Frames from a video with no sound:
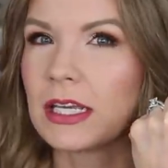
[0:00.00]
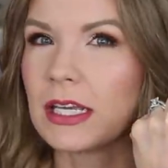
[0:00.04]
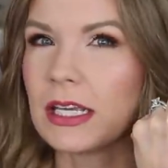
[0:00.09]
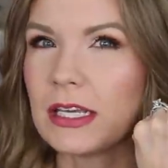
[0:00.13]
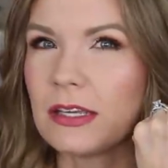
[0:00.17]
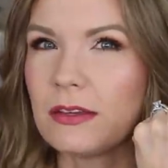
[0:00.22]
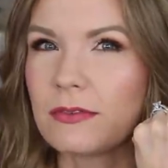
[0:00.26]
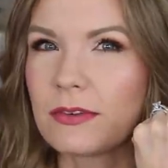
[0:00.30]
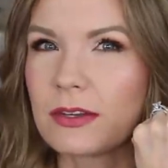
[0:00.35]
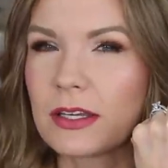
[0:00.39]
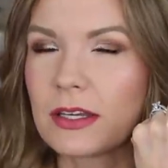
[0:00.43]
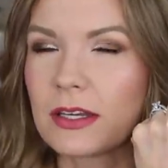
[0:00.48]

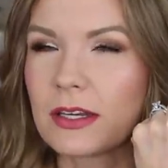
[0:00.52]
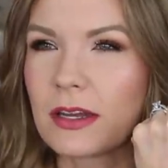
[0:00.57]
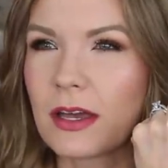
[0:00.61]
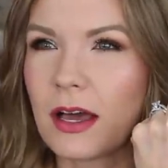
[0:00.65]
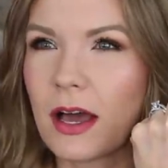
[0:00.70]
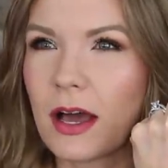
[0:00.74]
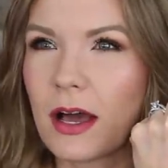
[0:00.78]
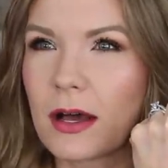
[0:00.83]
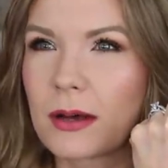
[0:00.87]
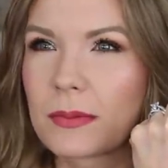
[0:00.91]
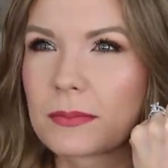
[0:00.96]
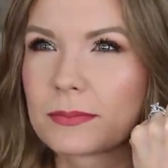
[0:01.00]
Even
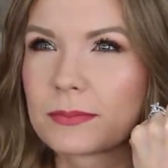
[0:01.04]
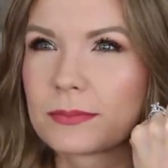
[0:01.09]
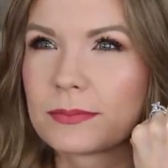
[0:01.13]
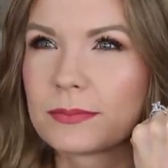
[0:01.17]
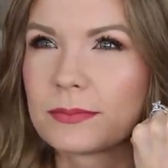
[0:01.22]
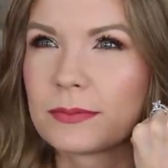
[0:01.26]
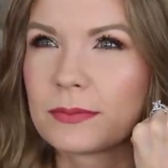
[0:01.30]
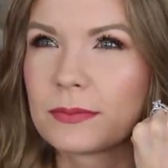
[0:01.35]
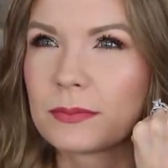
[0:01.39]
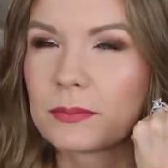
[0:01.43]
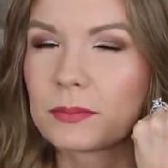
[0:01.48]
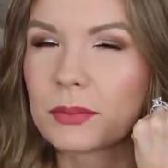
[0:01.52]
um,
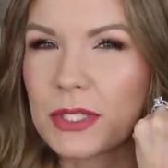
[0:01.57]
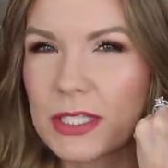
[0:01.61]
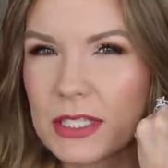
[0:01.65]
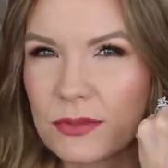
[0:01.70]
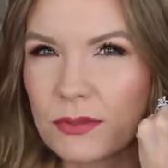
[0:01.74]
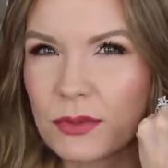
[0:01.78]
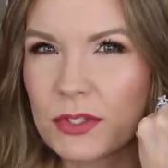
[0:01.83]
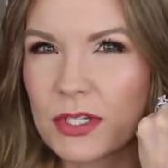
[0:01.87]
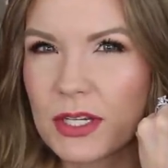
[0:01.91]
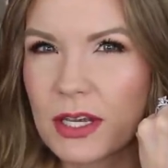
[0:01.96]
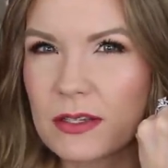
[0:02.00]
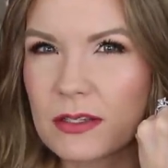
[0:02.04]

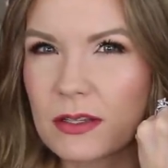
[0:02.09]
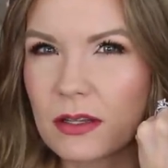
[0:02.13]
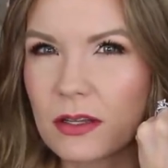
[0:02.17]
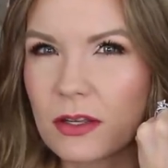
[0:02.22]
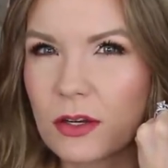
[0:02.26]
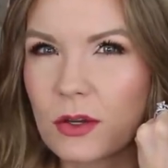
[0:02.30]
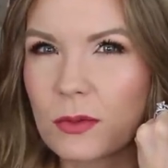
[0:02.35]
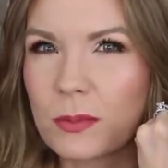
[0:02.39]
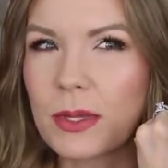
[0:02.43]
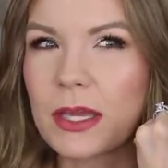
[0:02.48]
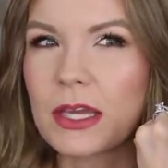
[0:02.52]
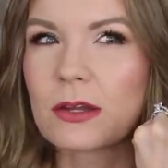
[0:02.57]
Blissful does a
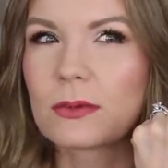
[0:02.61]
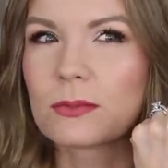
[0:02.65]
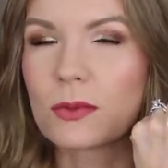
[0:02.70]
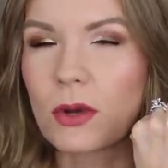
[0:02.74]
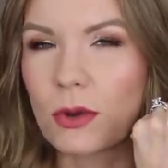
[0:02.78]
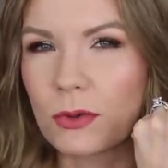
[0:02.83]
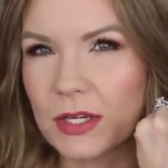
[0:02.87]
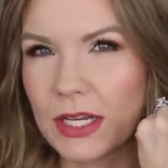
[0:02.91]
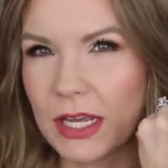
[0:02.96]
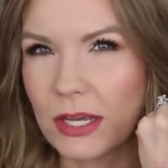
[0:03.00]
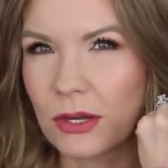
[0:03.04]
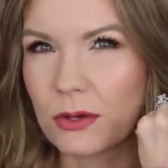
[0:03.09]
little bit,
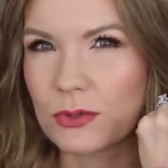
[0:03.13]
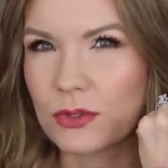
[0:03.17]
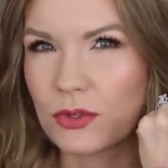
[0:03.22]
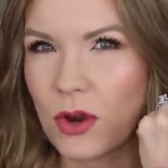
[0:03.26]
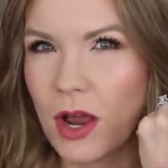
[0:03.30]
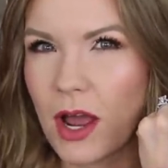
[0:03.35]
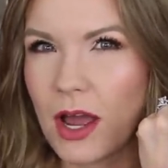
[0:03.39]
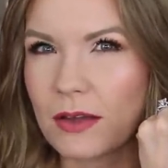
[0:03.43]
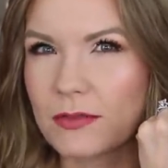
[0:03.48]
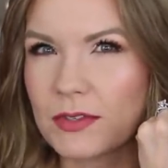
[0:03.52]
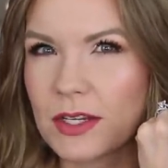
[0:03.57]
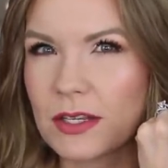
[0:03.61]
Rodeo
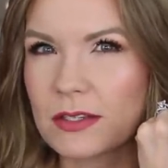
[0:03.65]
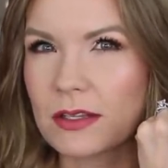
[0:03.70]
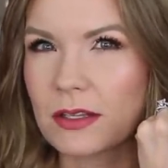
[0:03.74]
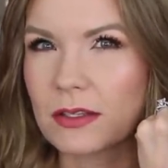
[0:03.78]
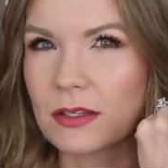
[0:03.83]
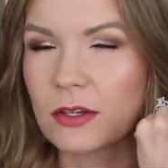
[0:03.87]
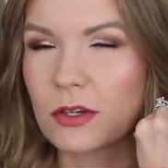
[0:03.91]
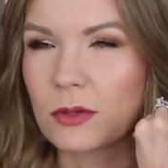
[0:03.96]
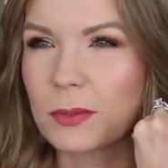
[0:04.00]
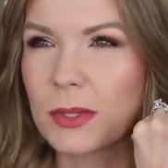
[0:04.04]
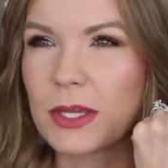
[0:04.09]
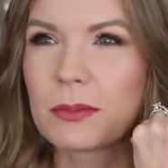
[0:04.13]
Drive does a
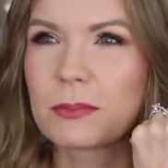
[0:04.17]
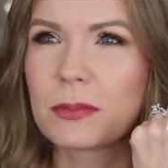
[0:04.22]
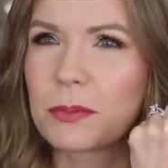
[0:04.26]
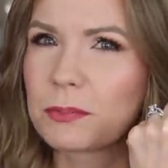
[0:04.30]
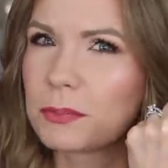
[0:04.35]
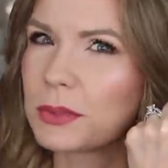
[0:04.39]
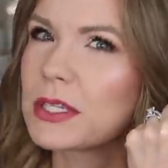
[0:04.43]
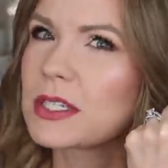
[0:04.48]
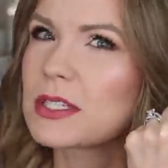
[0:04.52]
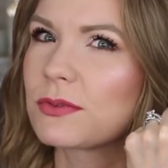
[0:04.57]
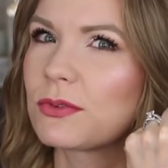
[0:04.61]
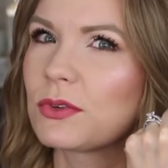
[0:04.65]
little bit, but
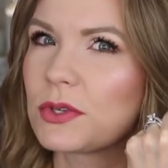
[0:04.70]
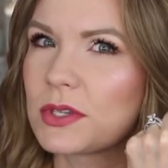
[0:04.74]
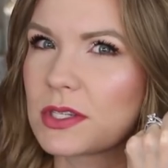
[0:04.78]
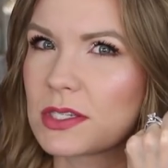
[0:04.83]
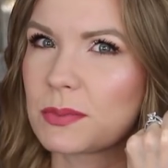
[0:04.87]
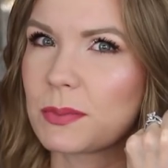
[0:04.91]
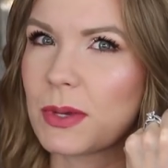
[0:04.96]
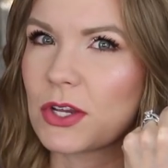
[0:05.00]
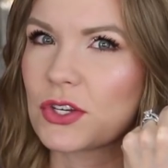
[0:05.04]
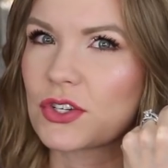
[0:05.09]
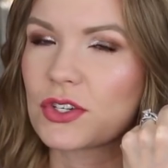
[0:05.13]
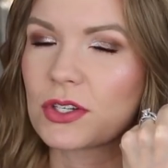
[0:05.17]
Blissful
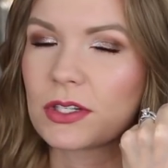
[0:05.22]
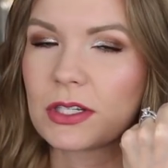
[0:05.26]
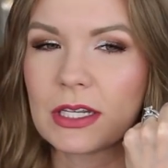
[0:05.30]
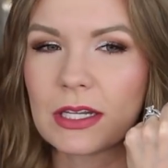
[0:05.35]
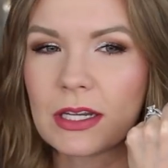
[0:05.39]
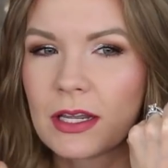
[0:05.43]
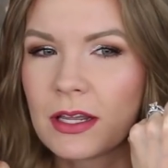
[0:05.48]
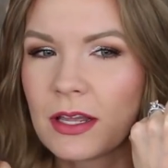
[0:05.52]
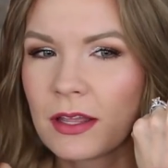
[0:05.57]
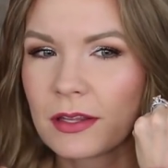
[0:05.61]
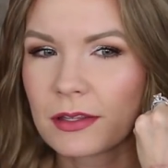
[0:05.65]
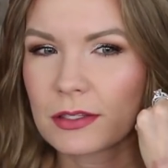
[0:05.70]

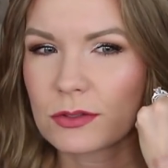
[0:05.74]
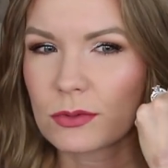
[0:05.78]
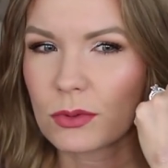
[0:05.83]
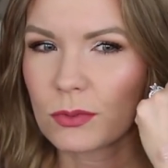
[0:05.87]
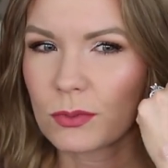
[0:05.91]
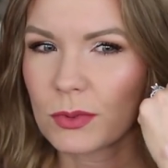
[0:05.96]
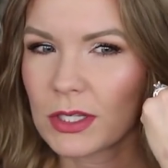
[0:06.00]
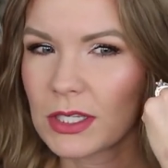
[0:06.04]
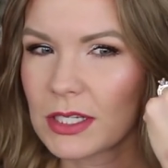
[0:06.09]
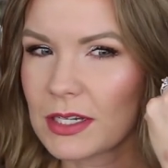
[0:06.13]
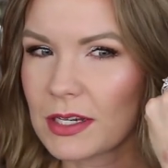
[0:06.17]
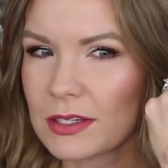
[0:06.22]
especially. This one
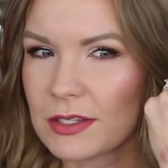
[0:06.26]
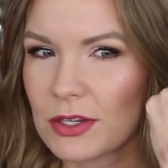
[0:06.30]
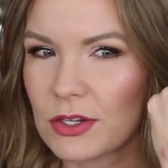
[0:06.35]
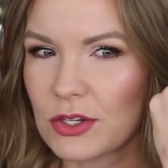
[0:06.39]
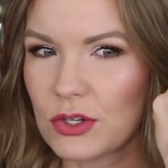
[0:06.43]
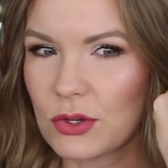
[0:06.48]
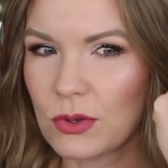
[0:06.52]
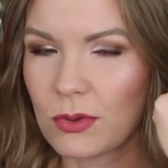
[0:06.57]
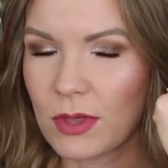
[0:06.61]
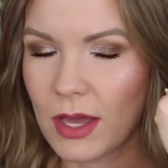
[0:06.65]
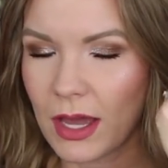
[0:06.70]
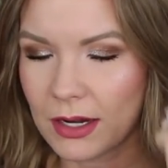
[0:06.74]
really doesn't
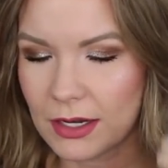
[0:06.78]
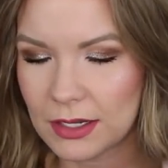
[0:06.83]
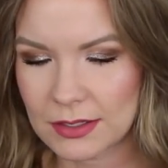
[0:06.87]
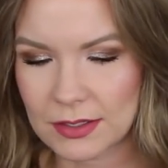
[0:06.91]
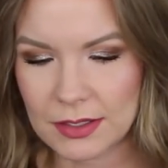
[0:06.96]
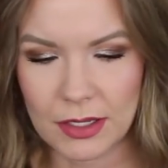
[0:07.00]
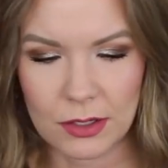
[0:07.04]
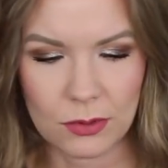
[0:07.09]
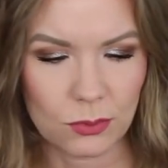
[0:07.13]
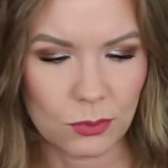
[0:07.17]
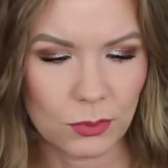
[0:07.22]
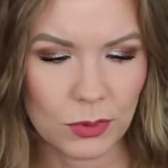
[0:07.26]
do that. It's
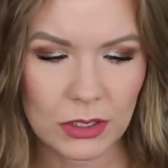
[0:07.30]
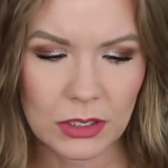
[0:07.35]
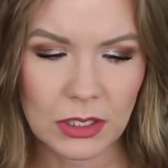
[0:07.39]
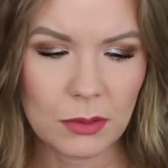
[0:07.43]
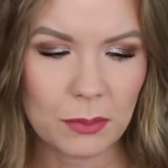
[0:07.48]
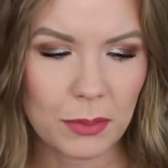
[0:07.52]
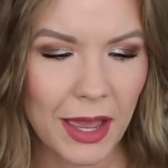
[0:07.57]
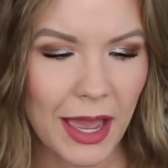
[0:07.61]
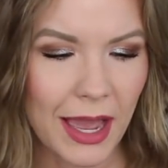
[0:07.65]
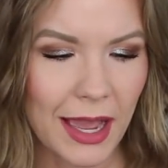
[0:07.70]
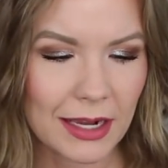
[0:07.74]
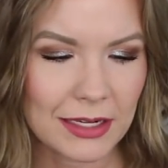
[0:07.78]
like really
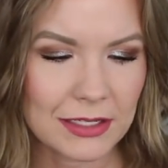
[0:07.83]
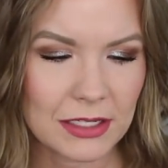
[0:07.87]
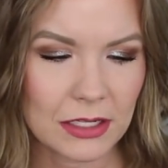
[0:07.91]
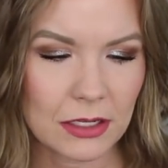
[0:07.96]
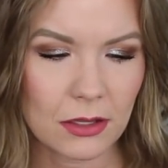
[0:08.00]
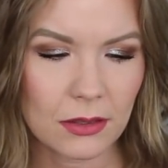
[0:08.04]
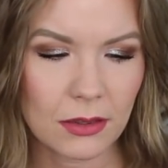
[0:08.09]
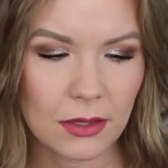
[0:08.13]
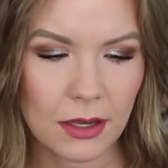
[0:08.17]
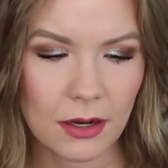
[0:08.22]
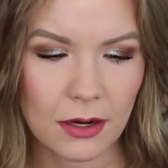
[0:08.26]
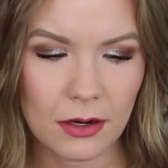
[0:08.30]
packed
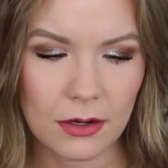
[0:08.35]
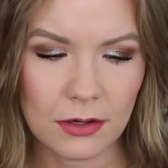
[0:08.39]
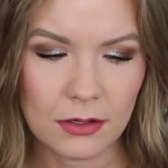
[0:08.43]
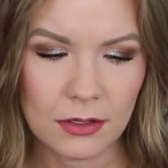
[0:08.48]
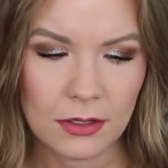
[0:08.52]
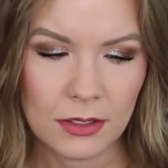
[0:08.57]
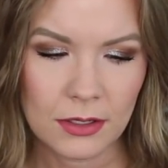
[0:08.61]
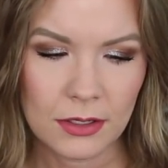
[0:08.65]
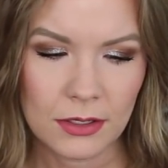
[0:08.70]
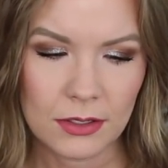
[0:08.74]
in there.